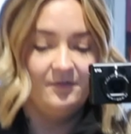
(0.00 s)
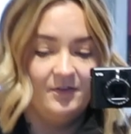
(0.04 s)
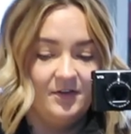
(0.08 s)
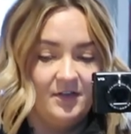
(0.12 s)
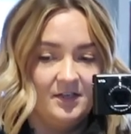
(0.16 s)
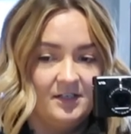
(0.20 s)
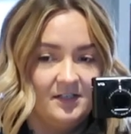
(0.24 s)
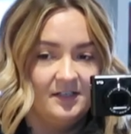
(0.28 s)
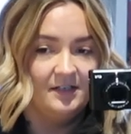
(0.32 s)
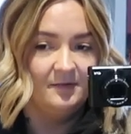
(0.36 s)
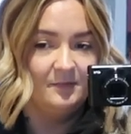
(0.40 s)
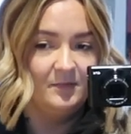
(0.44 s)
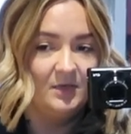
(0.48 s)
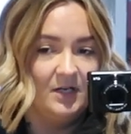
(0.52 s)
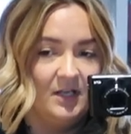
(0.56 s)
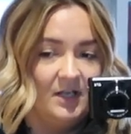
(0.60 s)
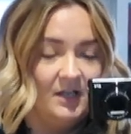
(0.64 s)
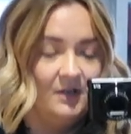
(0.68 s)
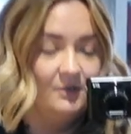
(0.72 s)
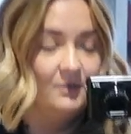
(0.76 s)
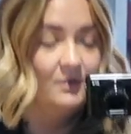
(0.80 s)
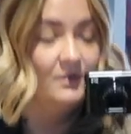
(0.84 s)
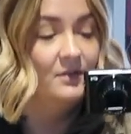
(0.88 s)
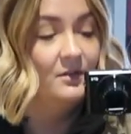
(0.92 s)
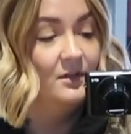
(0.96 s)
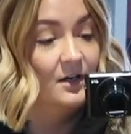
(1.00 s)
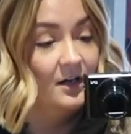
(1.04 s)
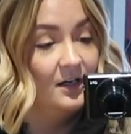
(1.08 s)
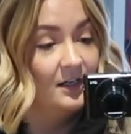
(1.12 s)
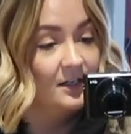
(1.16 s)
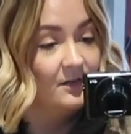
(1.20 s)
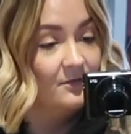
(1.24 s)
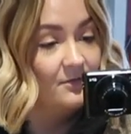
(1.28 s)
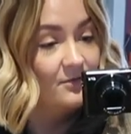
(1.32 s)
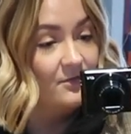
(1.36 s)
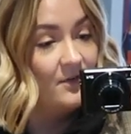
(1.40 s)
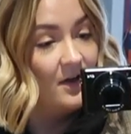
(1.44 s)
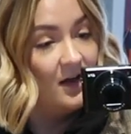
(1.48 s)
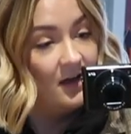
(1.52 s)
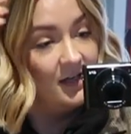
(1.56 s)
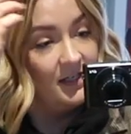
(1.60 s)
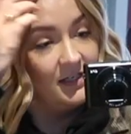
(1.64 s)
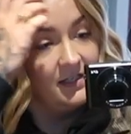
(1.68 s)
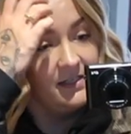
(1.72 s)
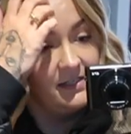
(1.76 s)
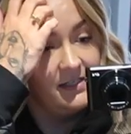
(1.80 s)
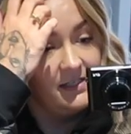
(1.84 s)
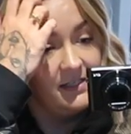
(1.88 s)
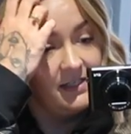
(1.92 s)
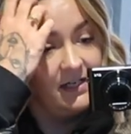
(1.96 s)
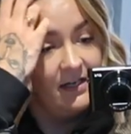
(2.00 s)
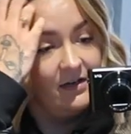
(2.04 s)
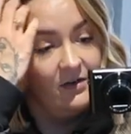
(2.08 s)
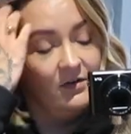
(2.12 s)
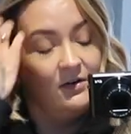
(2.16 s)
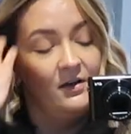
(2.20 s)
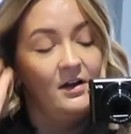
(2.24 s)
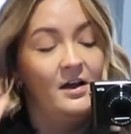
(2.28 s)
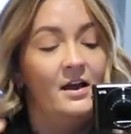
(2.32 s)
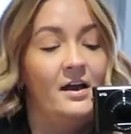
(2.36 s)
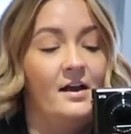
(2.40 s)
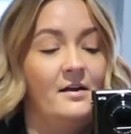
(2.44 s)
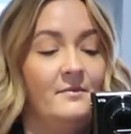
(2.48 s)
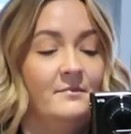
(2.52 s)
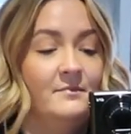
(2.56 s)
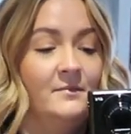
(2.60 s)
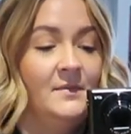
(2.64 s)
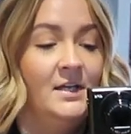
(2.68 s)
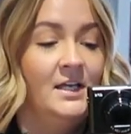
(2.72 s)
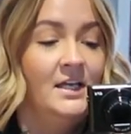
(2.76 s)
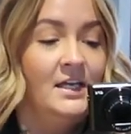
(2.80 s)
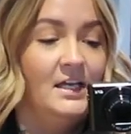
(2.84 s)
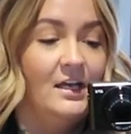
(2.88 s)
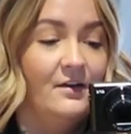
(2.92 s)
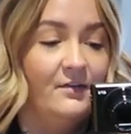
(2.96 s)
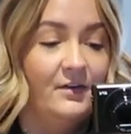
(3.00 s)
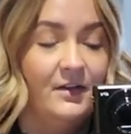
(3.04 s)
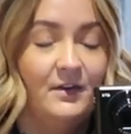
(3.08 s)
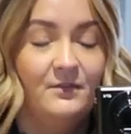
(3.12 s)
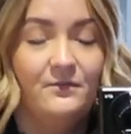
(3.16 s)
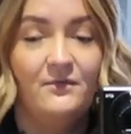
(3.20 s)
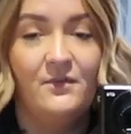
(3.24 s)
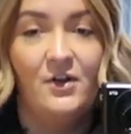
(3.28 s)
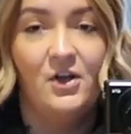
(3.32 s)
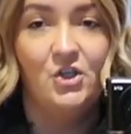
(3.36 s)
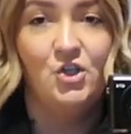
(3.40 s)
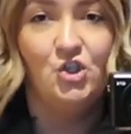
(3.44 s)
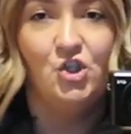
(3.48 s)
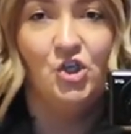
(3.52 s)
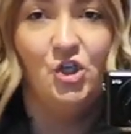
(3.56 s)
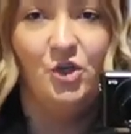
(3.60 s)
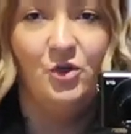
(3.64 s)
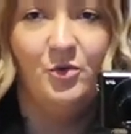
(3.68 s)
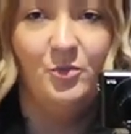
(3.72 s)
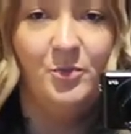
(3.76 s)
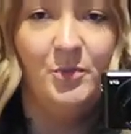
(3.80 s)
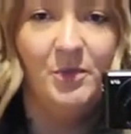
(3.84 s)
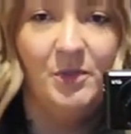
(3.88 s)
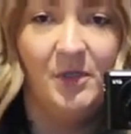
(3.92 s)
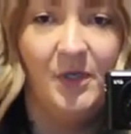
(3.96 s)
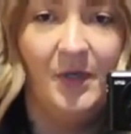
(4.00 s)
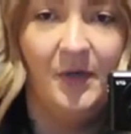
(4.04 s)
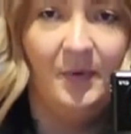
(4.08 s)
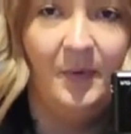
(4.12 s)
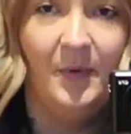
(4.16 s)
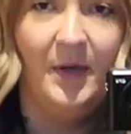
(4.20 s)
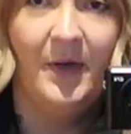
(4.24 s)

everything down below that I can find still. If I can find dupes, I